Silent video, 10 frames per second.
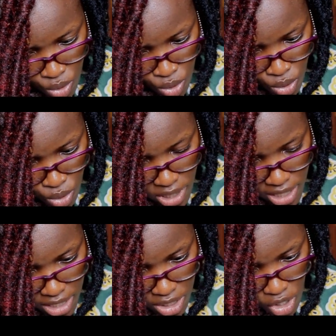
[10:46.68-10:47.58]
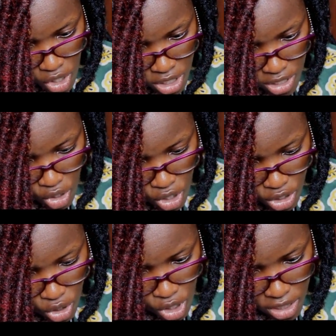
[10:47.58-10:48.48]
Oh, that is hot,
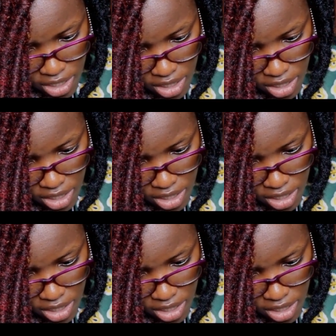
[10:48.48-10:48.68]
hot, hot.